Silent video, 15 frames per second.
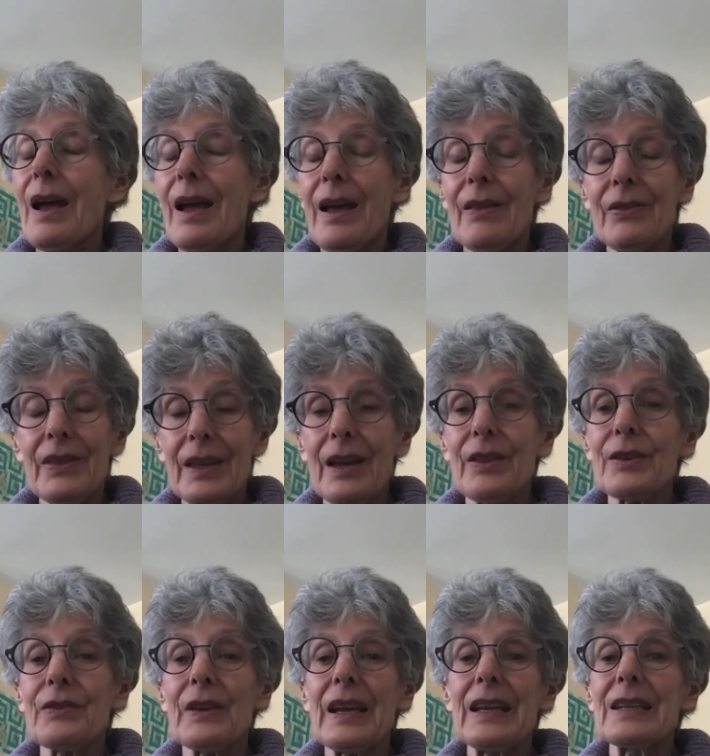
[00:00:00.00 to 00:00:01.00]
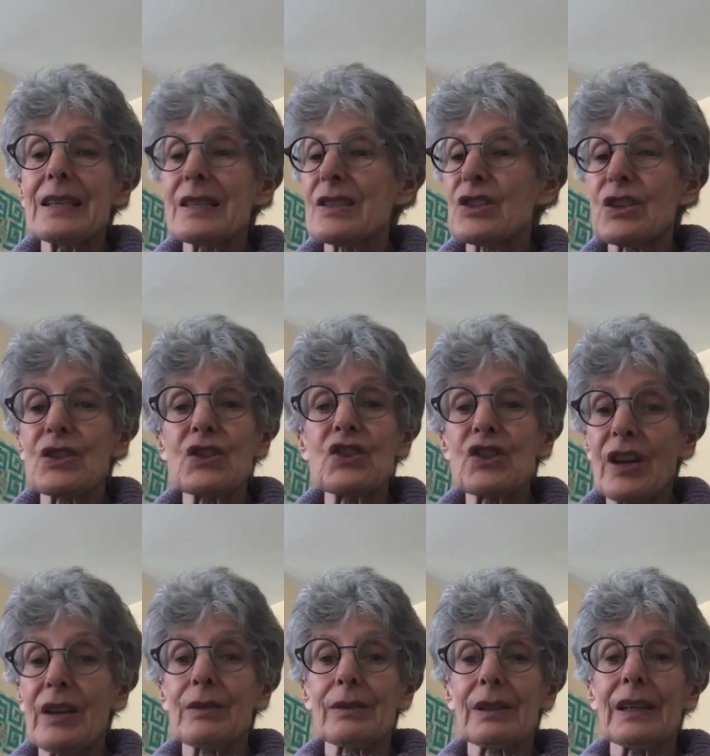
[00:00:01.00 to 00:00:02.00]
And the other vein is just
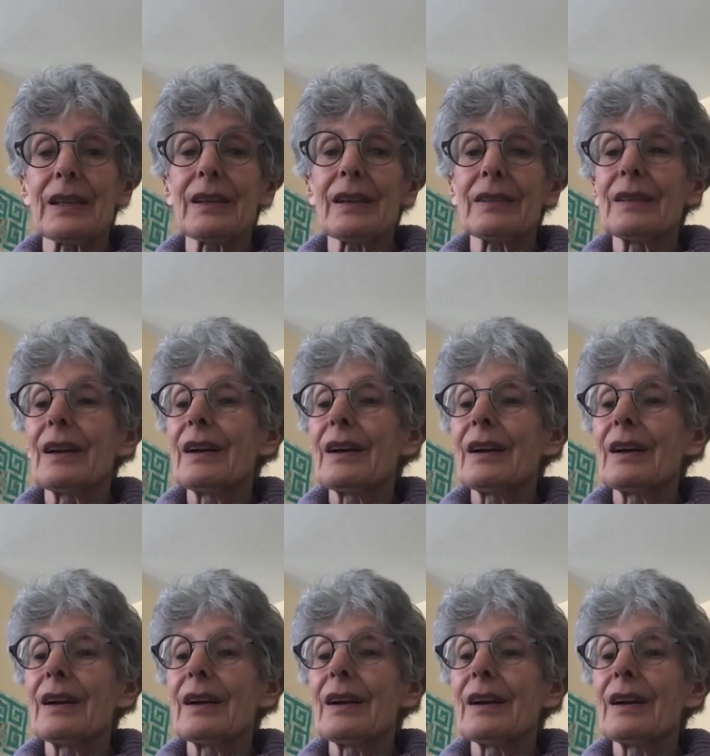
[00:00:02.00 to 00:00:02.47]
generally,